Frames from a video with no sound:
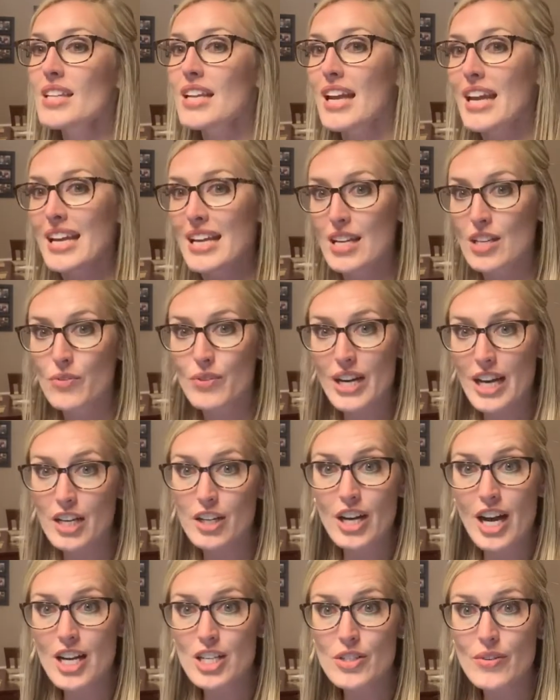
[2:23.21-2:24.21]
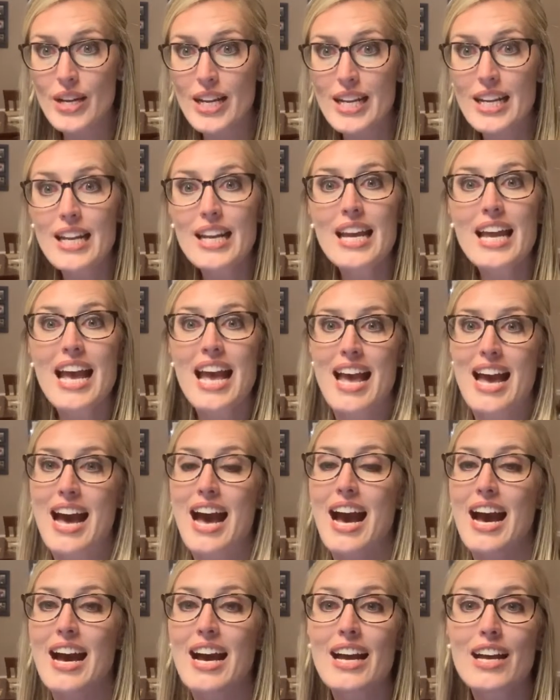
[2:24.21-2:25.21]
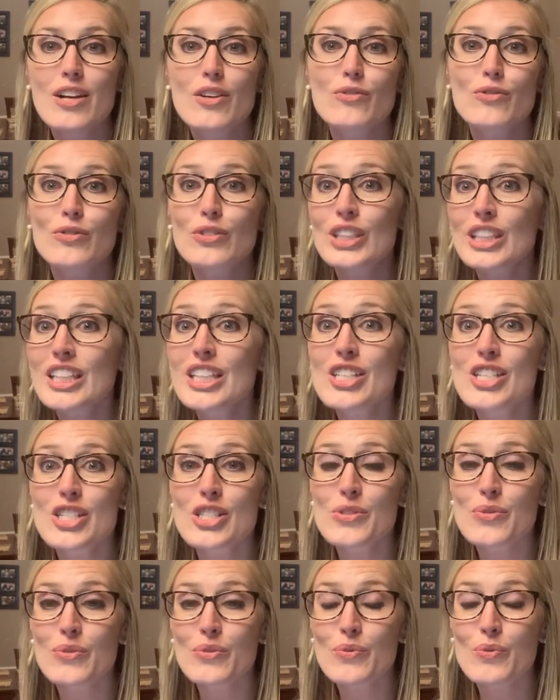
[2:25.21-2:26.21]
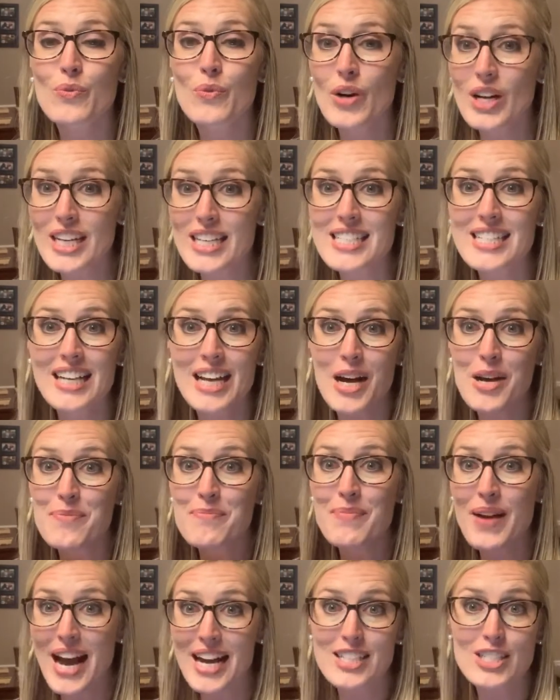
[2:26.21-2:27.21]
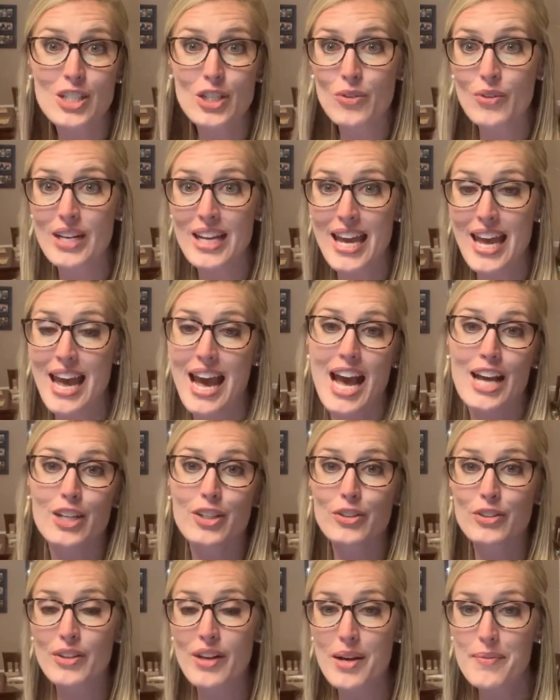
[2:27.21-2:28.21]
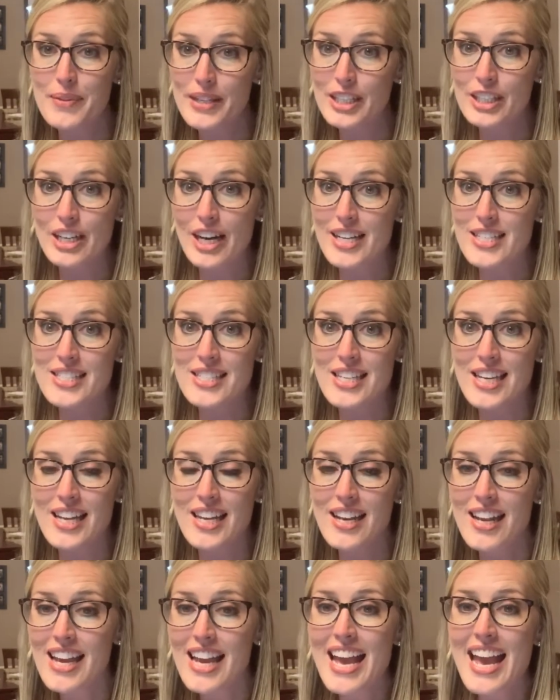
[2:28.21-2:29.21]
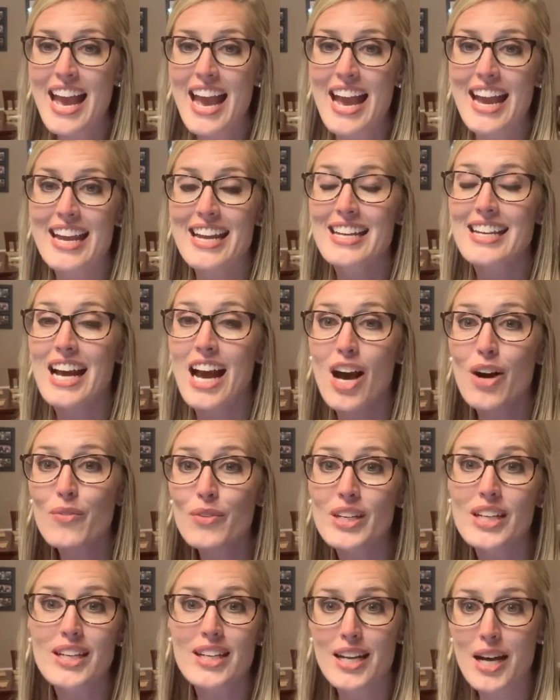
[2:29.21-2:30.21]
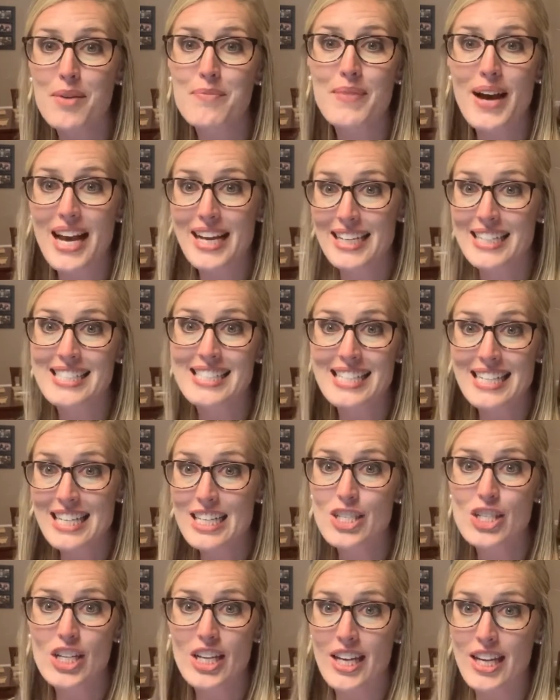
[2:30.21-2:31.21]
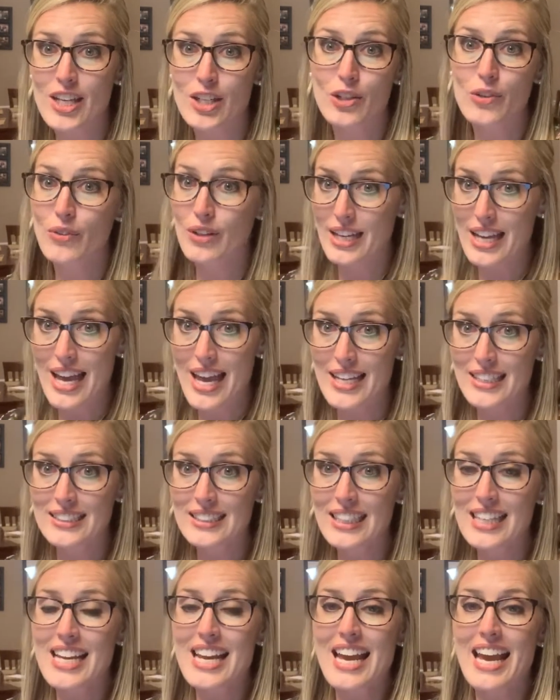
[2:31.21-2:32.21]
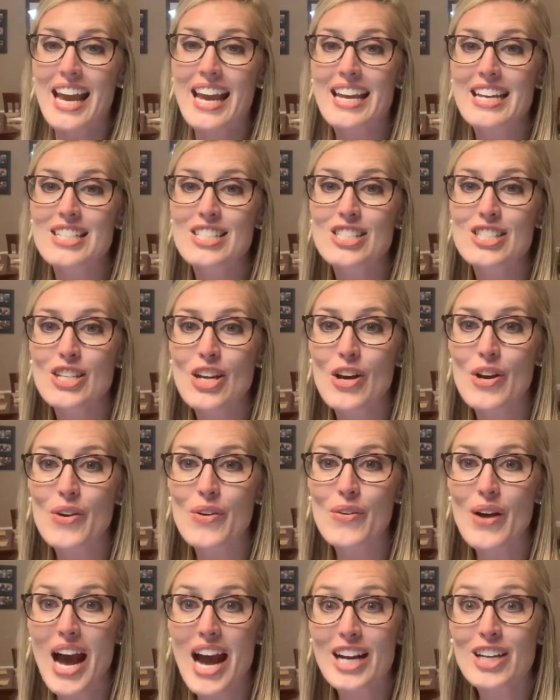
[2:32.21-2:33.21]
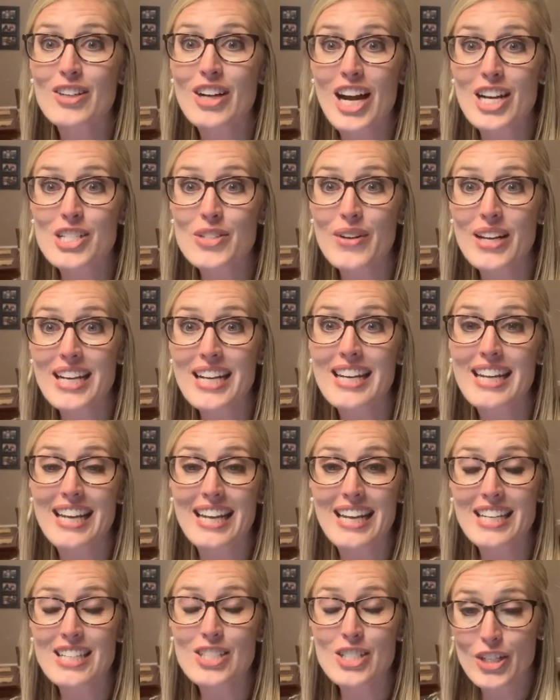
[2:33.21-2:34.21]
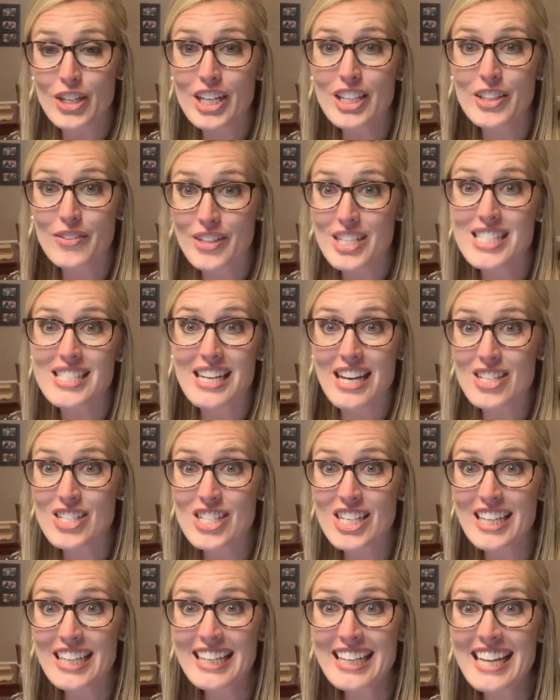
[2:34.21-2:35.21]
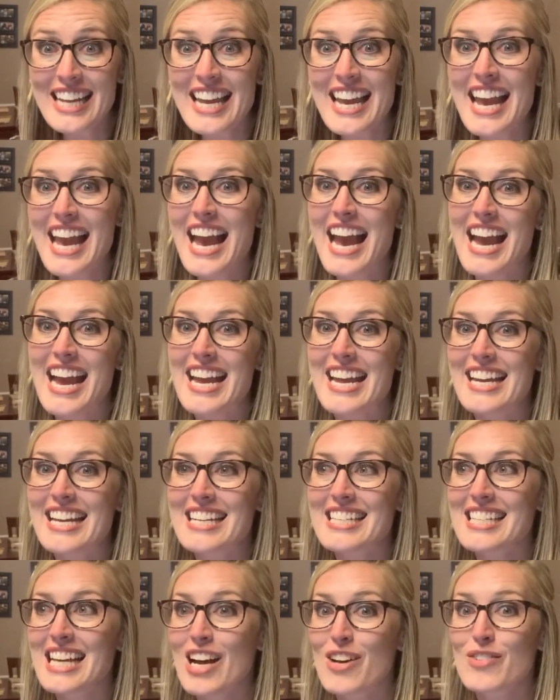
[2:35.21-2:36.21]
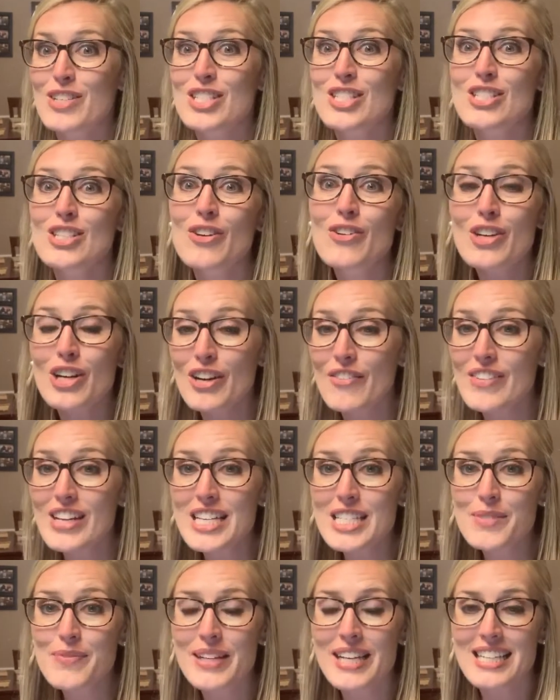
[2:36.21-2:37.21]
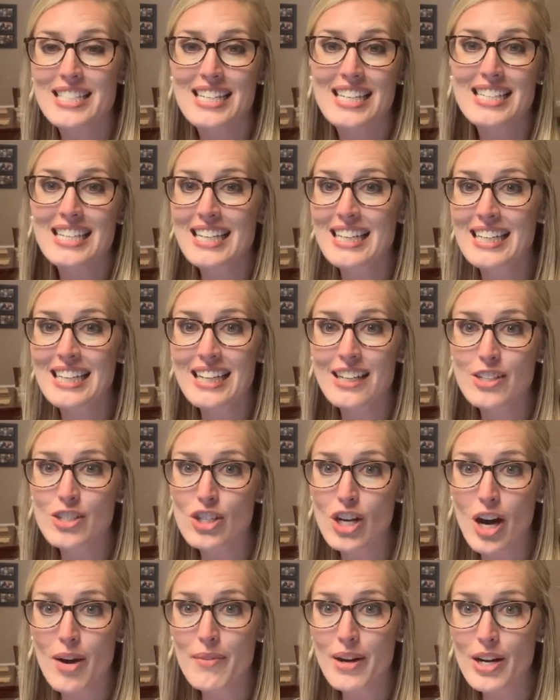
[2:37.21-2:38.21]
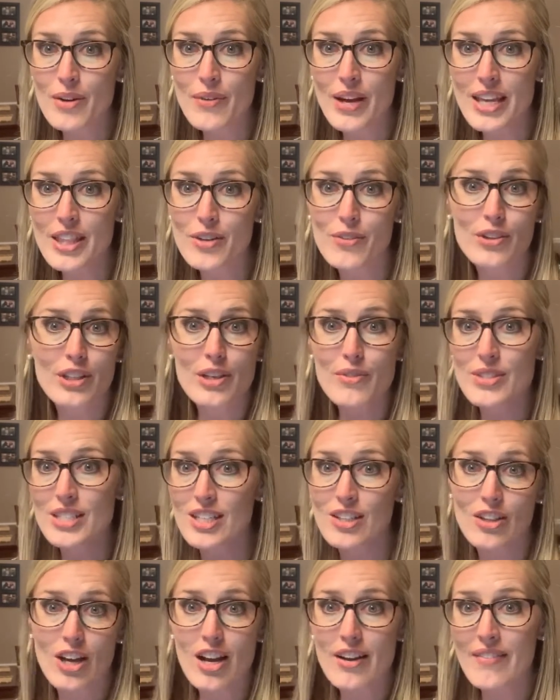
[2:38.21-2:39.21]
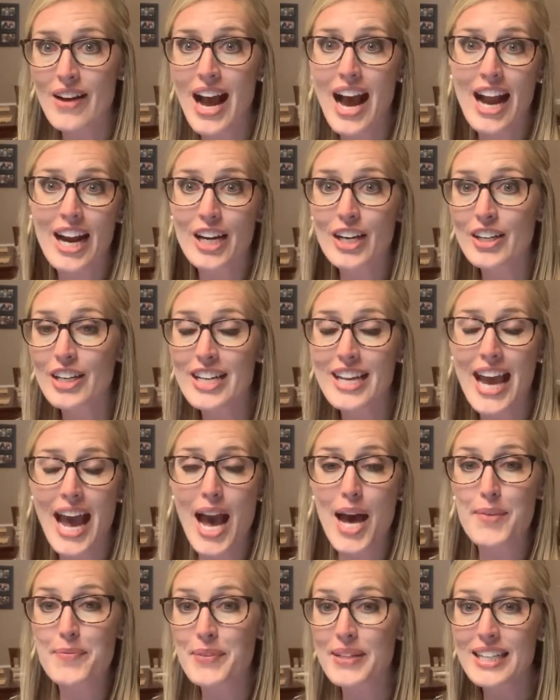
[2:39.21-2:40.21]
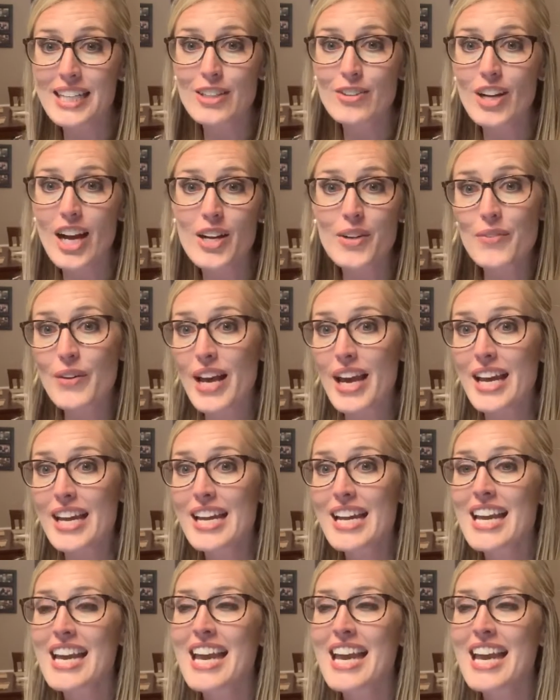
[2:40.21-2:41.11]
And when I graduated, I really just wanted to come back to Gwinnett. I grew up in Grayson, and I wanted to come back and teach in Gwinnett. And so I graduated during the recession, and I was so nervous because I didn't get a job right away. There really wasn't a lot of hiring happening right away.